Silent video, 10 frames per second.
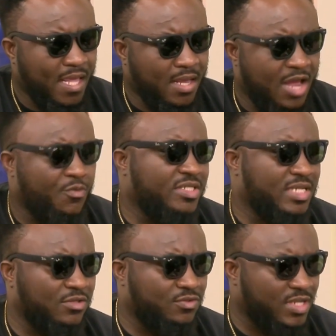I reached
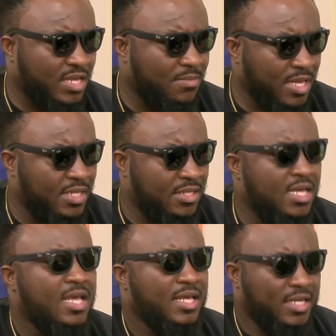out to them, and
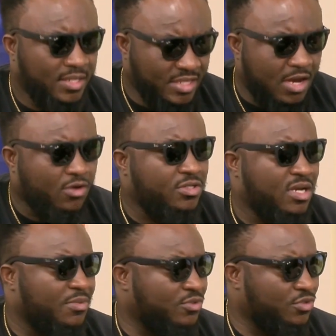they are also
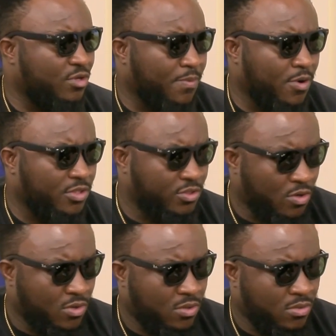coming to support
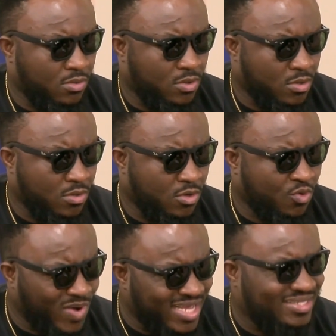on
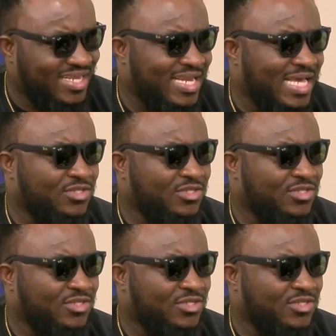Wednesday night.